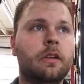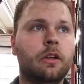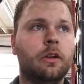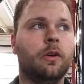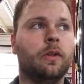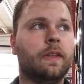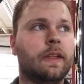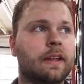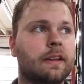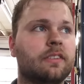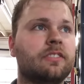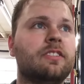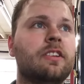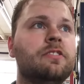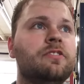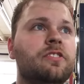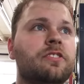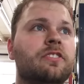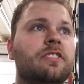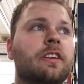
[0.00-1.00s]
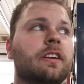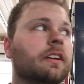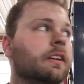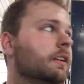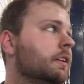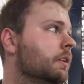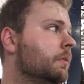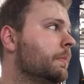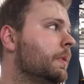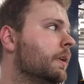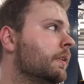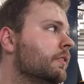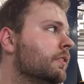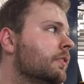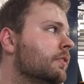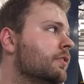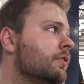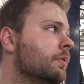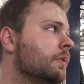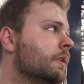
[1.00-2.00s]
on that extension set in
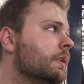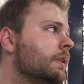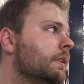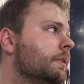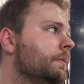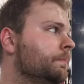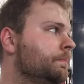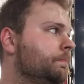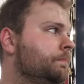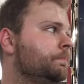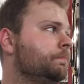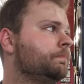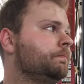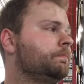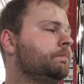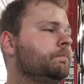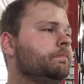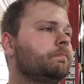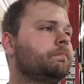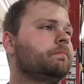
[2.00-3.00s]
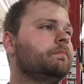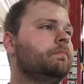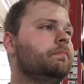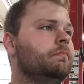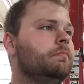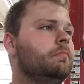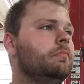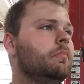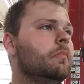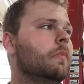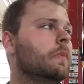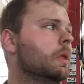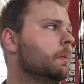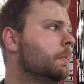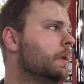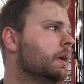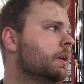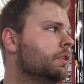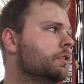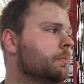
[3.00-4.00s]
comparison to
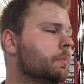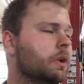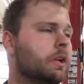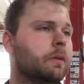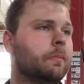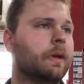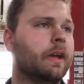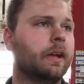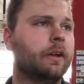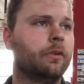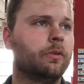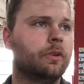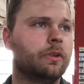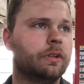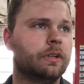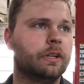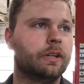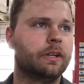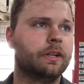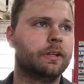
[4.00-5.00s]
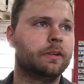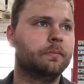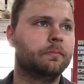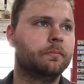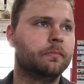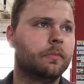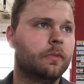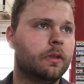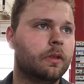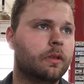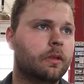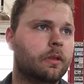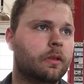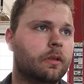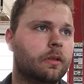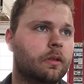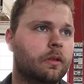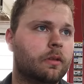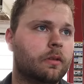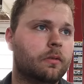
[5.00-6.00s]
making your money back on,
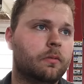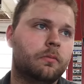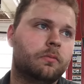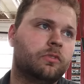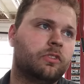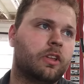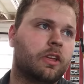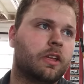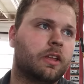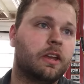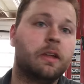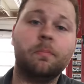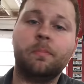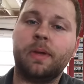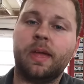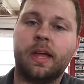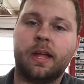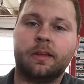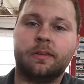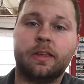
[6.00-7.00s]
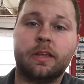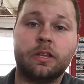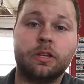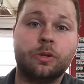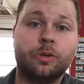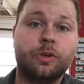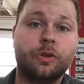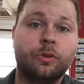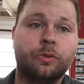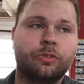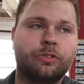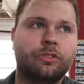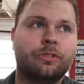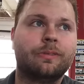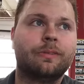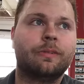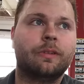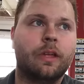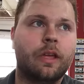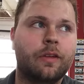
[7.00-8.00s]
say, an impact that you use
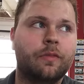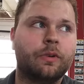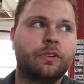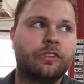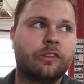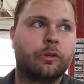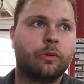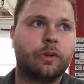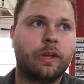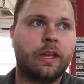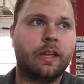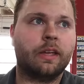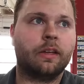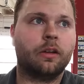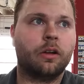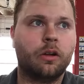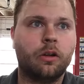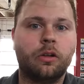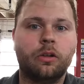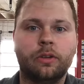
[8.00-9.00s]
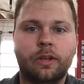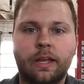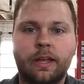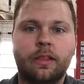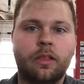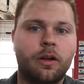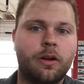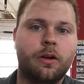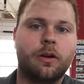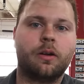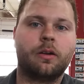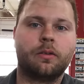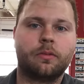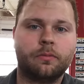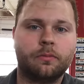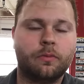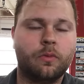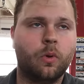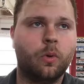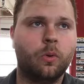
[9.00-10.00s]
every single day, all day long,
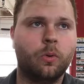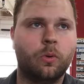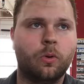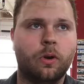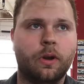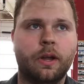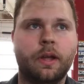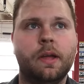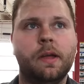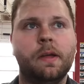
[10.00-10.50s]
or